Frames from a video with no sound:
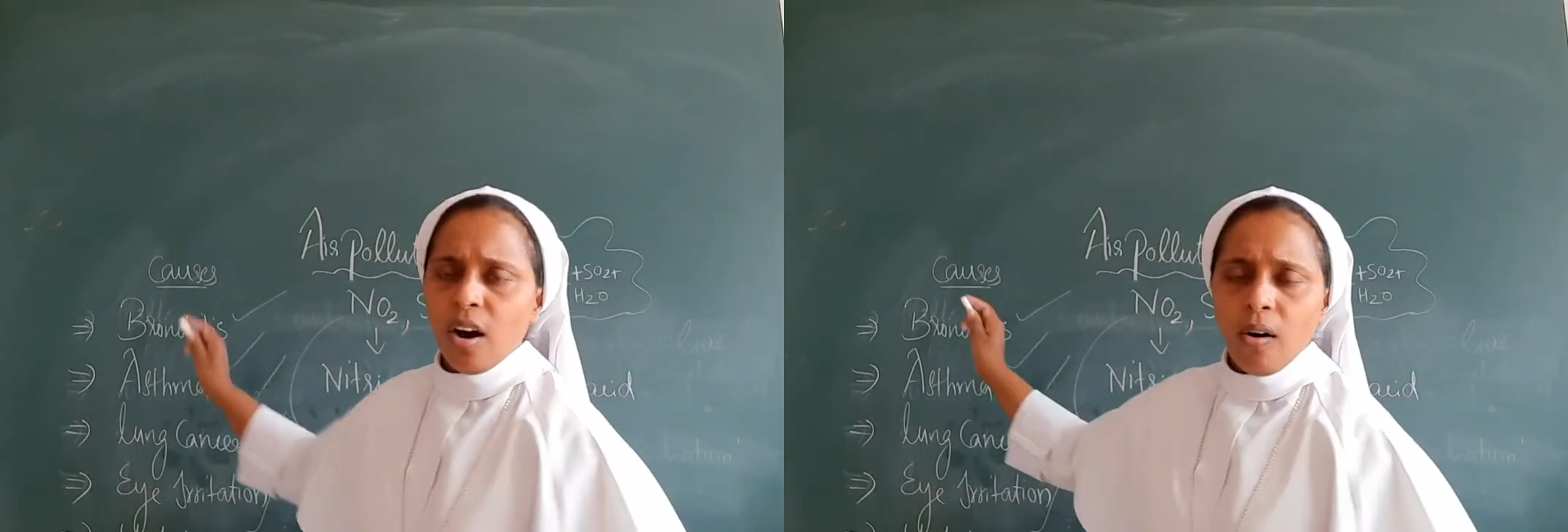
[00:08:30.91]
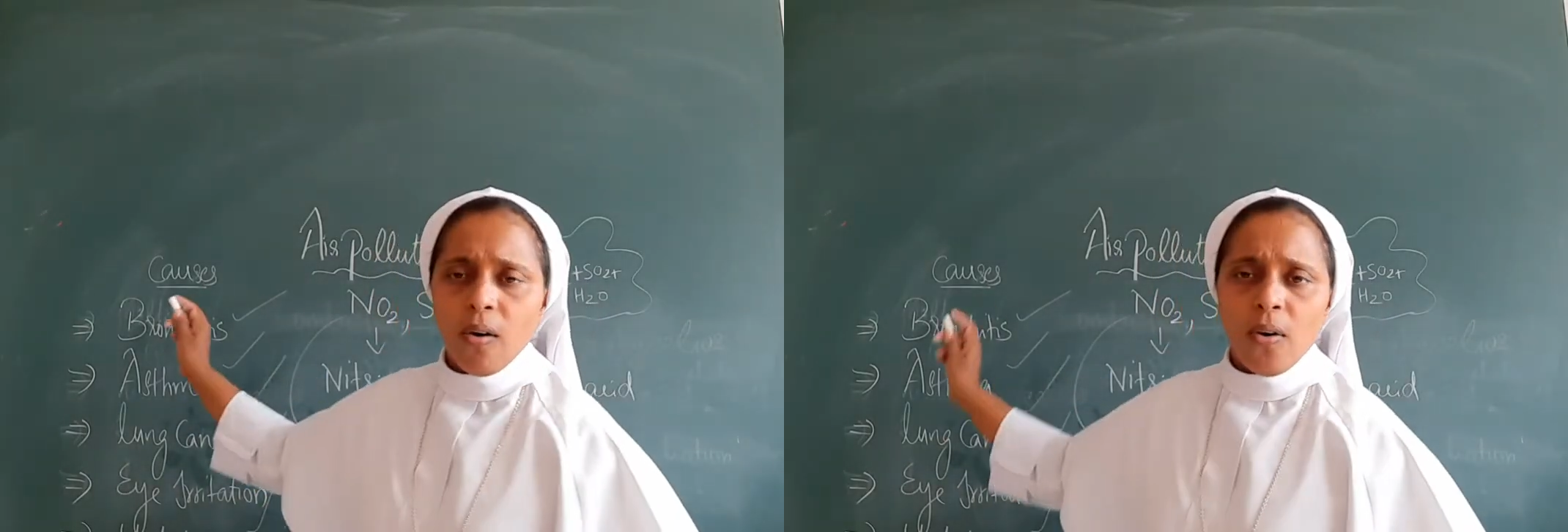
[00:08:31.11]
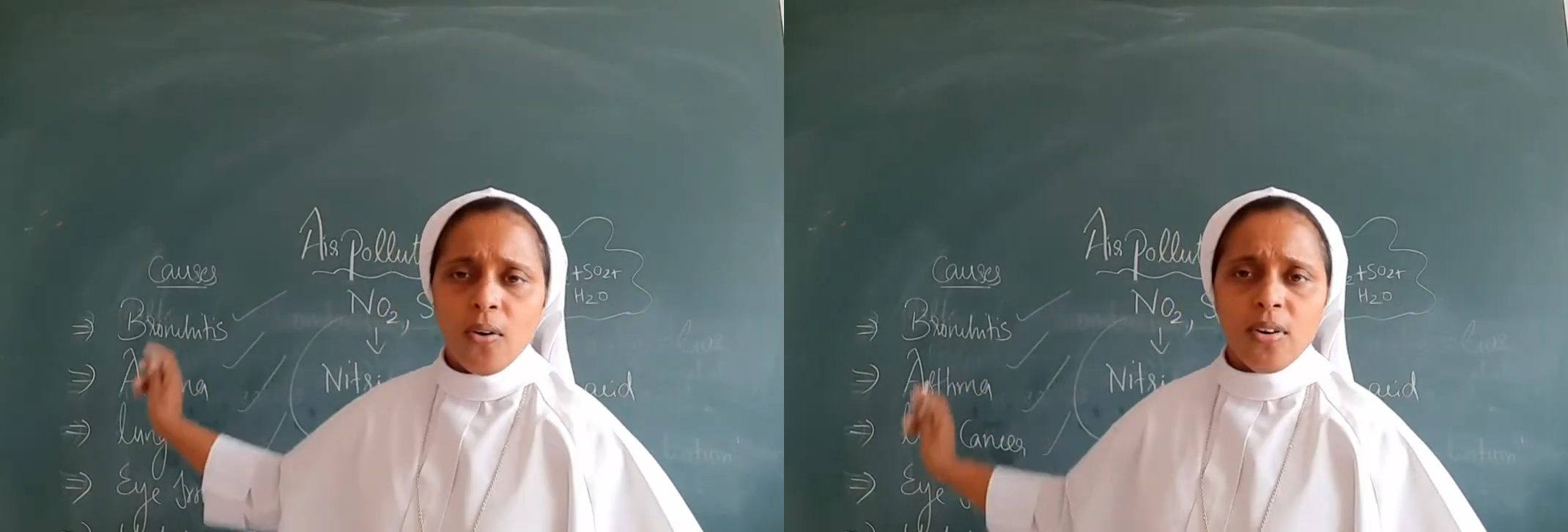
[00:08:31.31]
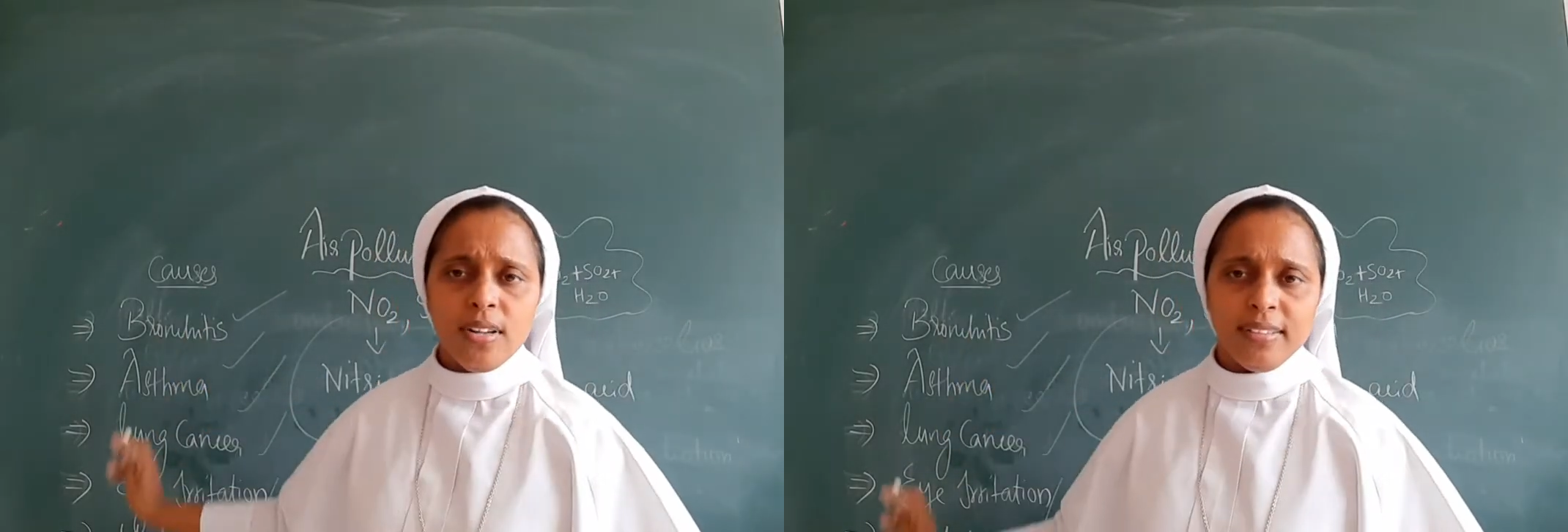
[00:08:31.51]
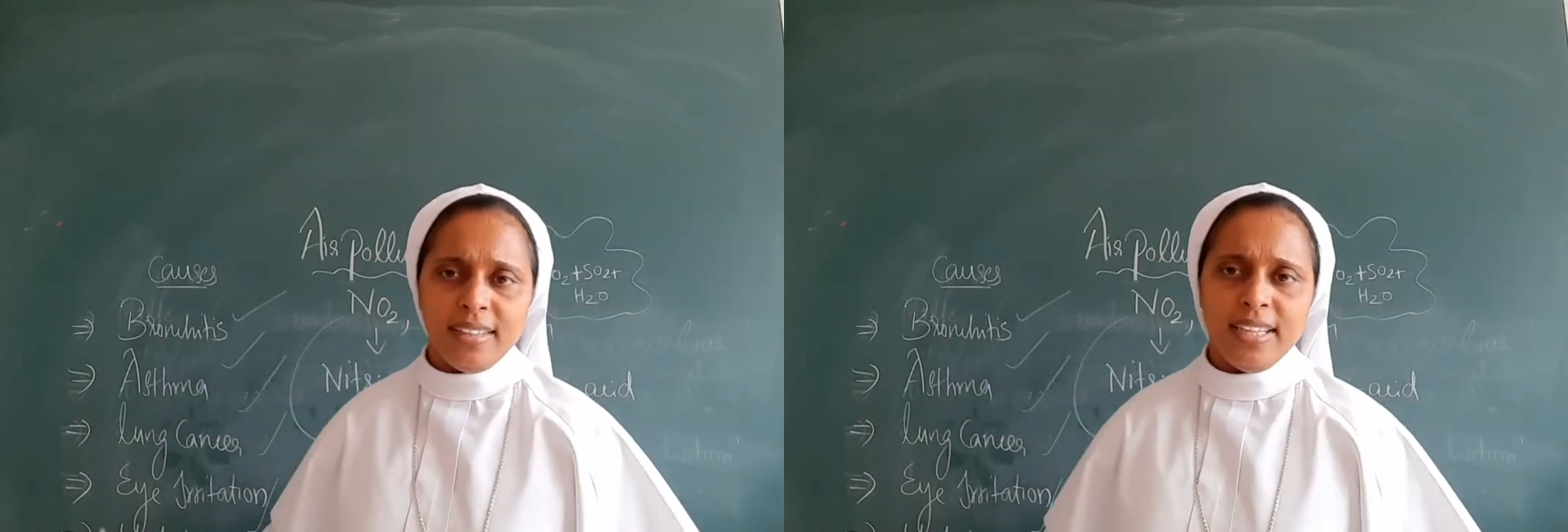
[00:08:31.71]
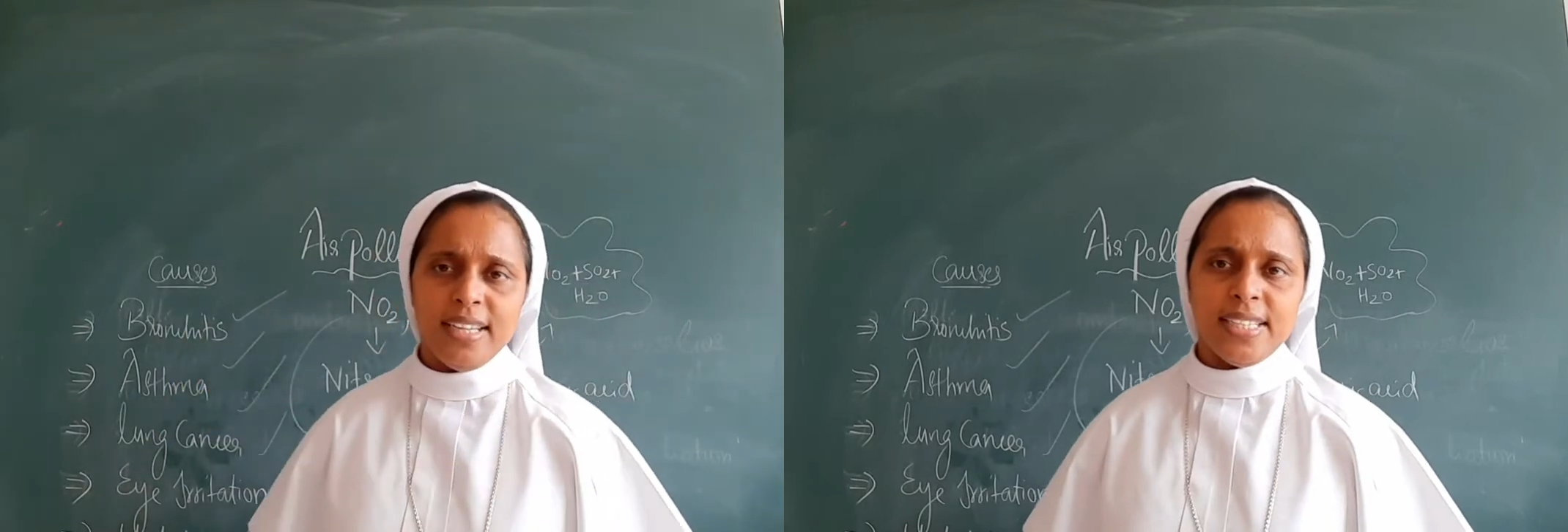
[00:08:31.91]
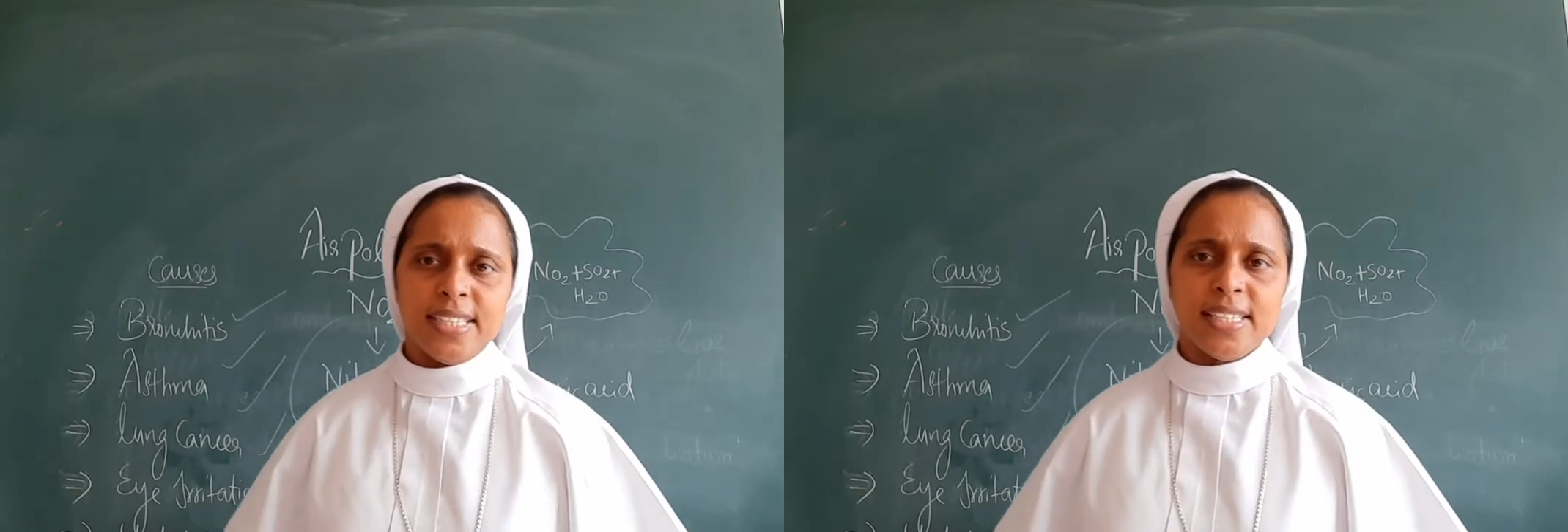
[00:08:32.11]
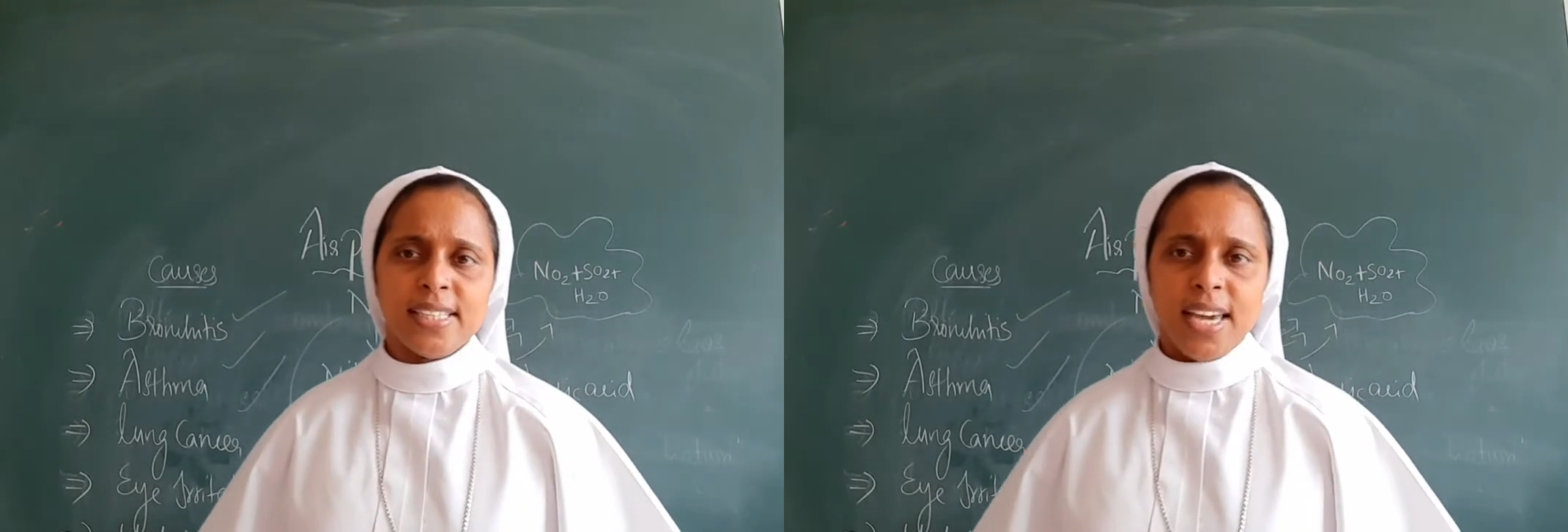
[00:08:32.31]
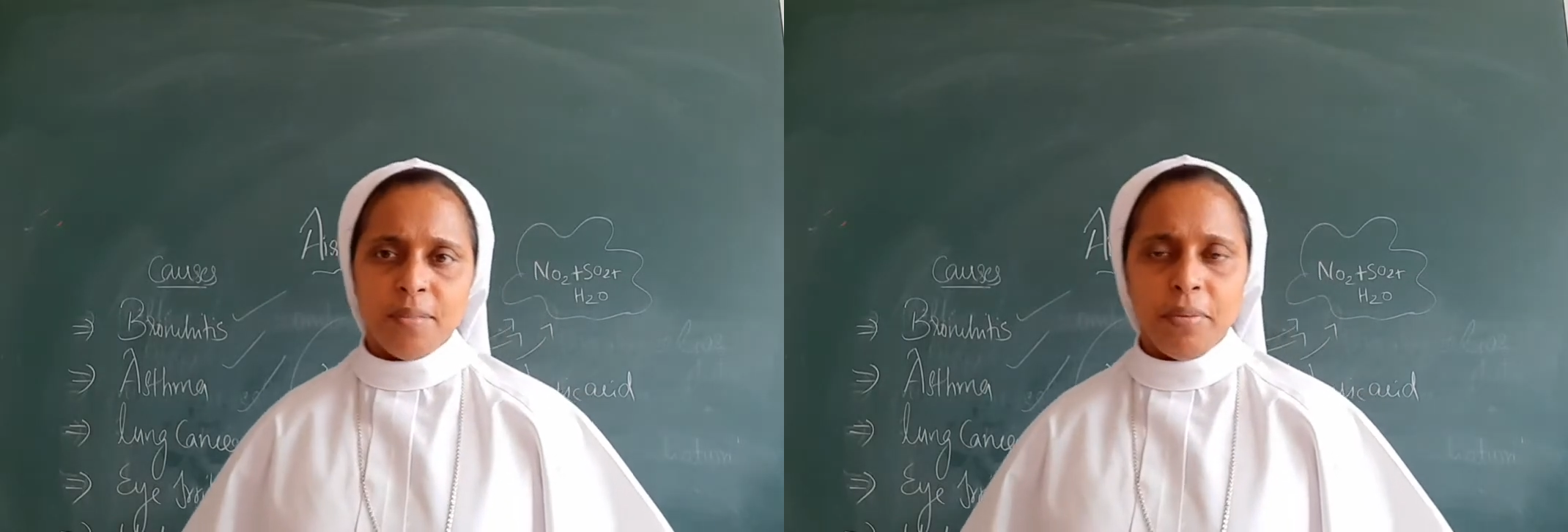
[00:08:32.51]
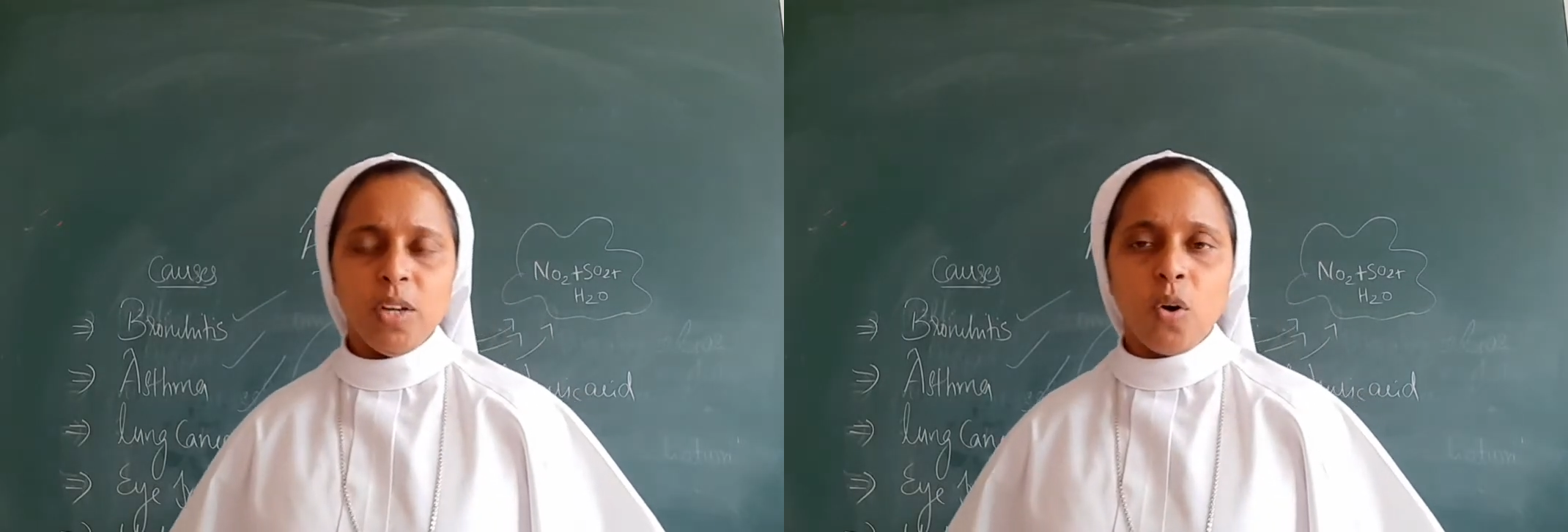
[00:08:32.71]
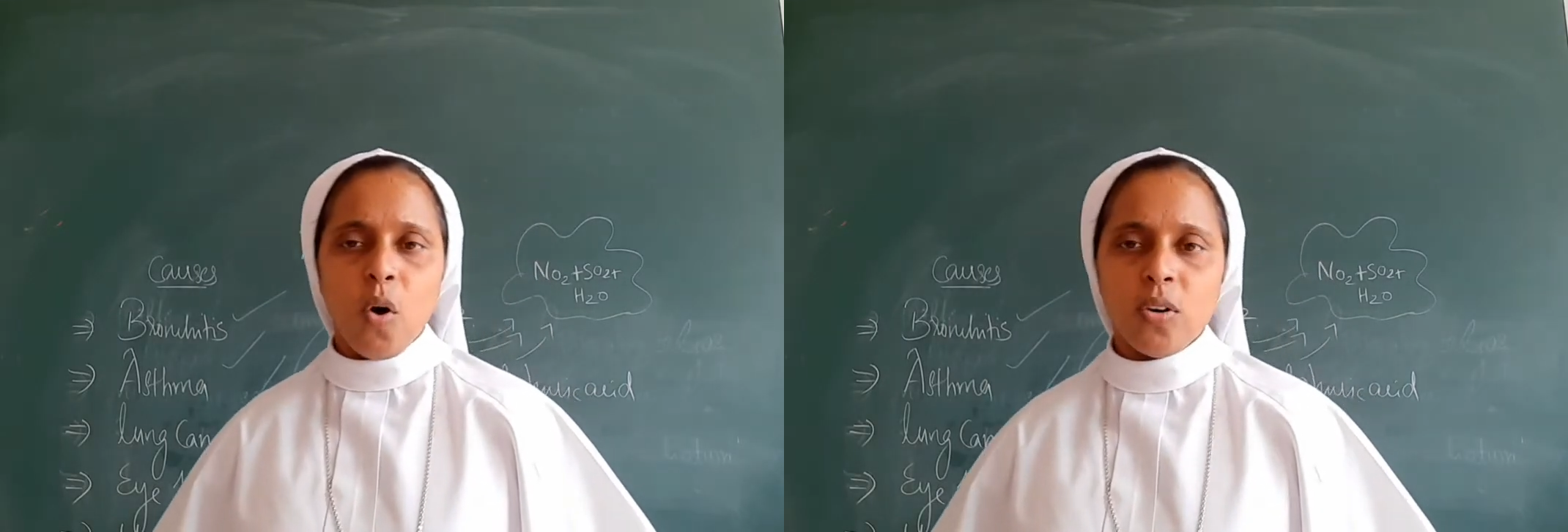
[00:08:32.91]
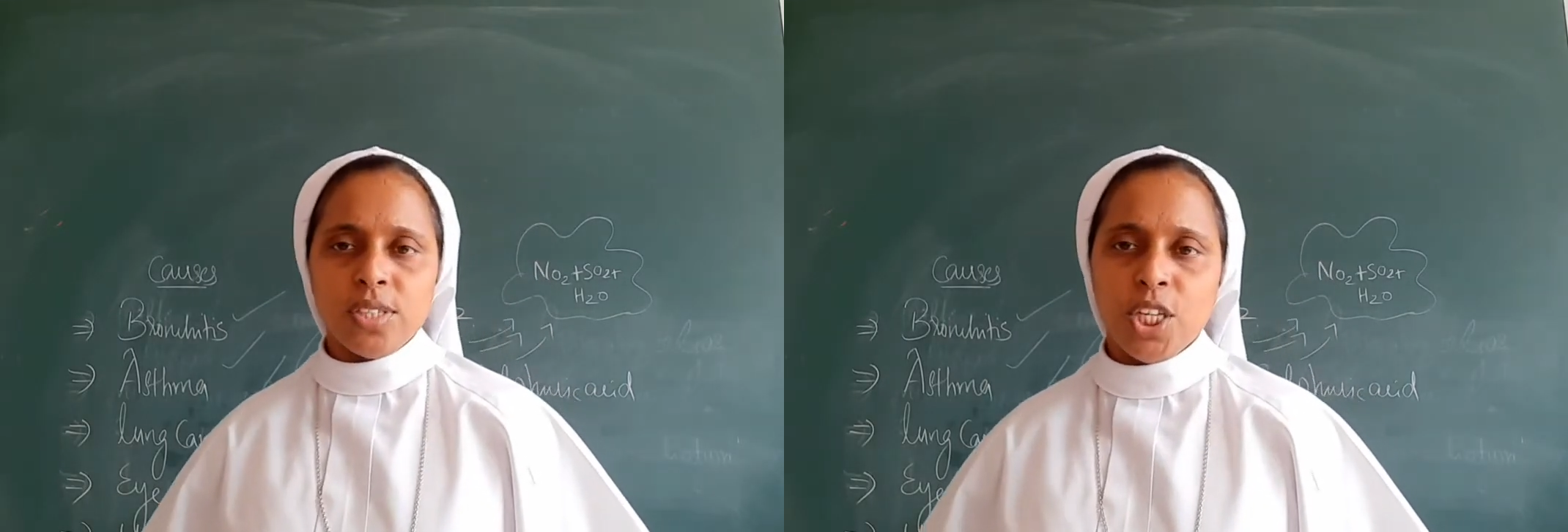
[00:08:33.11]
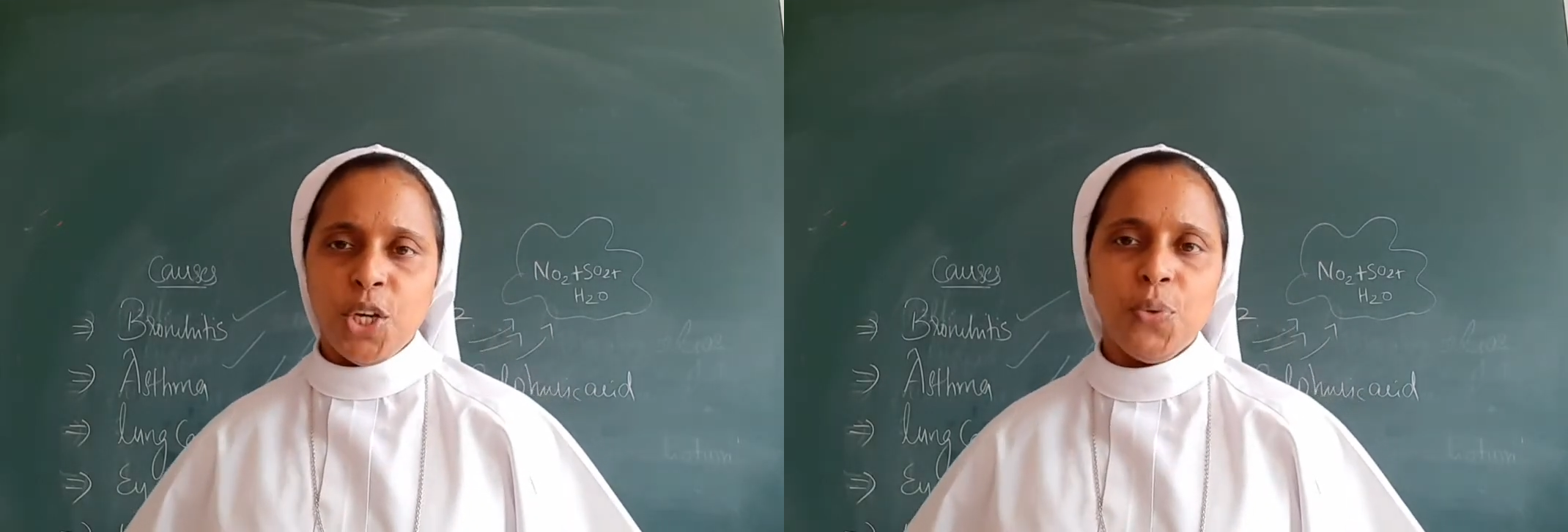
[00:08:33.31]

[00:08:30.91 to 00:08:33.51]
All these can be caused